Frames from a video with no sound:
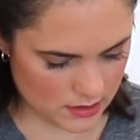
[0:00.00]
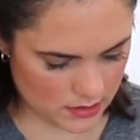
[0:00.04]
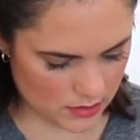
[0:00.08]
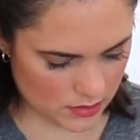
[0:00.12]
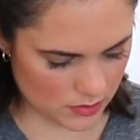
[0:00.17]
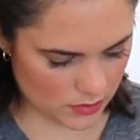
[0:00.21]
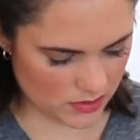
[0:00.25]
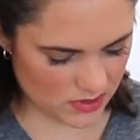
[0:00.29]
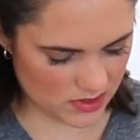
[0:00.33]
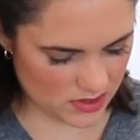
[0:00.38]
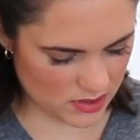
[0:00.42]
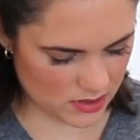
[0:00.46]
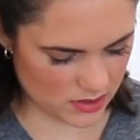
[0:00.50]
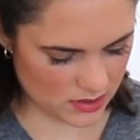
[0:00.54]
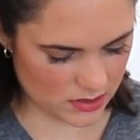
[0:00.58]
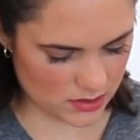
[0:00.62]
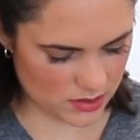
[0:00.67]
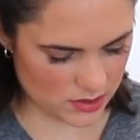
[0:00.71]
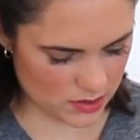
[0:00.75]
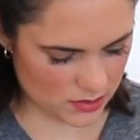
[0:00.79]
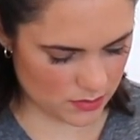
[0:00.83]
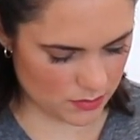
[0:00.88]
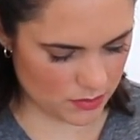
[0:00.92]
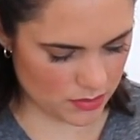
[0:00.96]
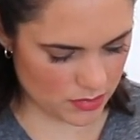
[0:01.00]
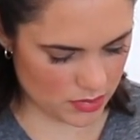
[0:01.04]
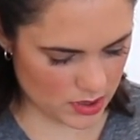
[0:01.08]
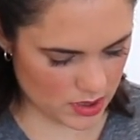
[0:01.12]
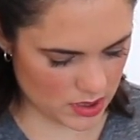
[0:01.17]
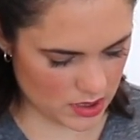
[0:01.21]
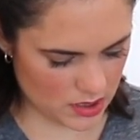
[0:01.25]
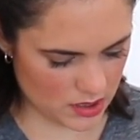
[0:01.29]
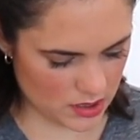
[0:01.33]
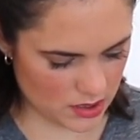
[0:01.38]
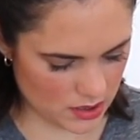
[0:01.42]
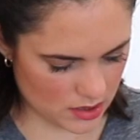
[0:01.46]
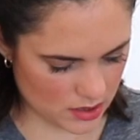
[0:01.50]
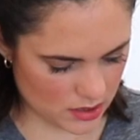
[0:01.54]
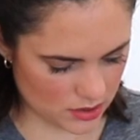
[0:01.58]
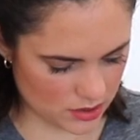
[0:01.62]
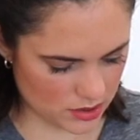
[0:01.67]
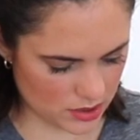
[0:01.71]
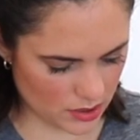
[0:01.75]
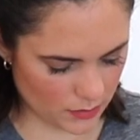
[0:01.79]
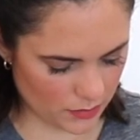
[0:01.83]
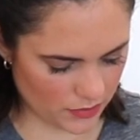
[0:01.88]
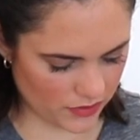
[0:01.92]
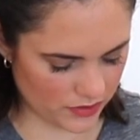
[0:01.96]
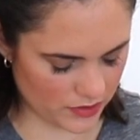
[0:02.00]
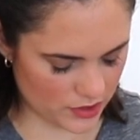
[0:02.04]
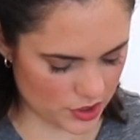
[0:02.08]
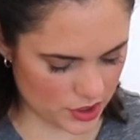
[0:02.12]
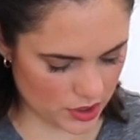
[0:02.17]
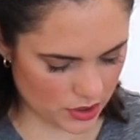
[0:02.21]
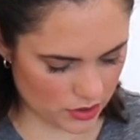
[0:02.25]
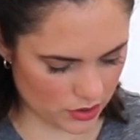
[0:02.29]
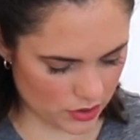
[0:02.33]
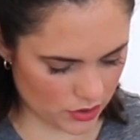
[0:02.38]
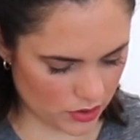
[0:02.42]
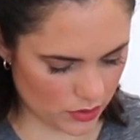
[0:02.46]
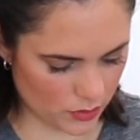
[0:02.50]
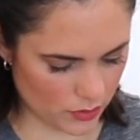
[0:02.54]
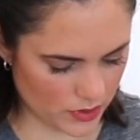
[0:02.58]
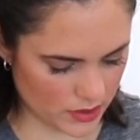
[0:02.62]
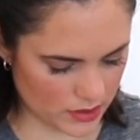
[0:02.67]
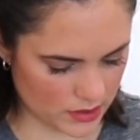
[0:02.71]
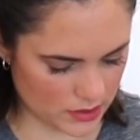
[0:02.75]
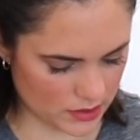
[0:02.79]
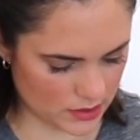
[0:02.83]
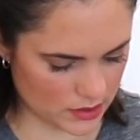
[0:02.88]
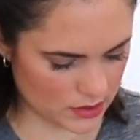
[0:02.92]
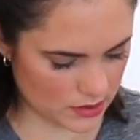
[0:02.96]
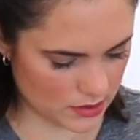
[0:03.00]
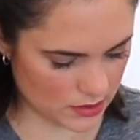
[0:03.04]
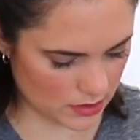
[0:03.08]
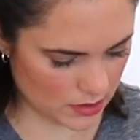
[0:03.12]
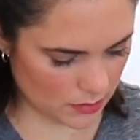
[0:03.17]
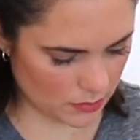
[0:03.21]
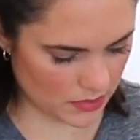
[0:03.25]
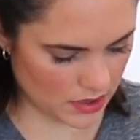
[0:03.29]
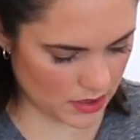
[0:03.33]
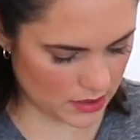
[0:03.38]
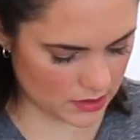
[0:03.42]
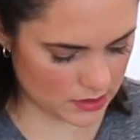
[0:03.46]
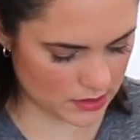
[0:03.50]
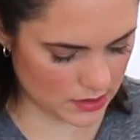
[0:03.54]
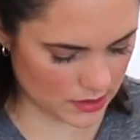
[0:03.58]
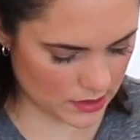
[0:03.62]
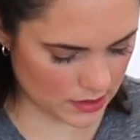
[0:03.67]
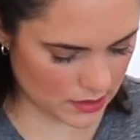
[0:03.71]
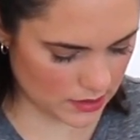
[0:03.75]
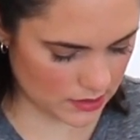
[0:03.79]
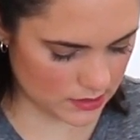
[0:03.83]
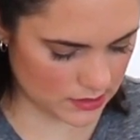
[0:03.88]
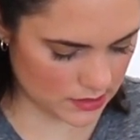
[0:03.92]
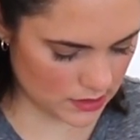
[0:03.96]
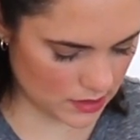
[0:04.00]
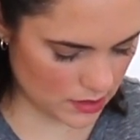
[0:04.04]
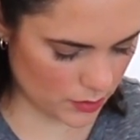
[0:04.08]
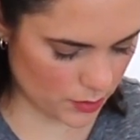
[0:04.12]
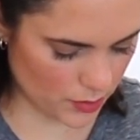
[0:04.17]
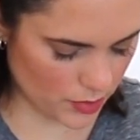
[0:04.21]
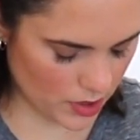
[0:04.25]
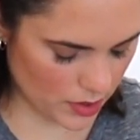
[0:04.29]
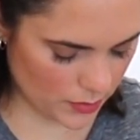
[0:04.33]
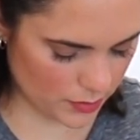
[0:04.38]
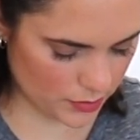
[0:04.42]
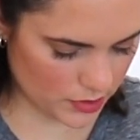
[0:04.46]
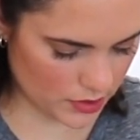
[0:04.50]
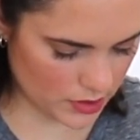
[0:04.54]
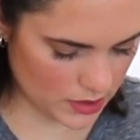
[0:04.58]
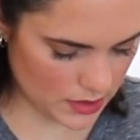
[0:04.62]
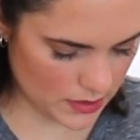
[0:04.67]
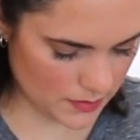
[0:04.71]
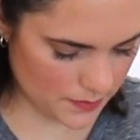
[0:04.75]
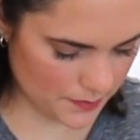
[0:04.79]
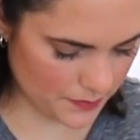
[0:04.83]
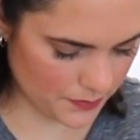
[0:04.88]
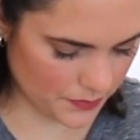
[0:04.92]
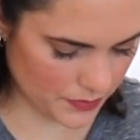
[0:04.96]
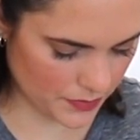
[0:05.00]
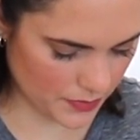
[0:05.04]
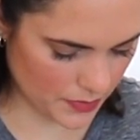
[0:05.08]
you don't want it to be on top of each other, otherwise the meat is not going to sear properly.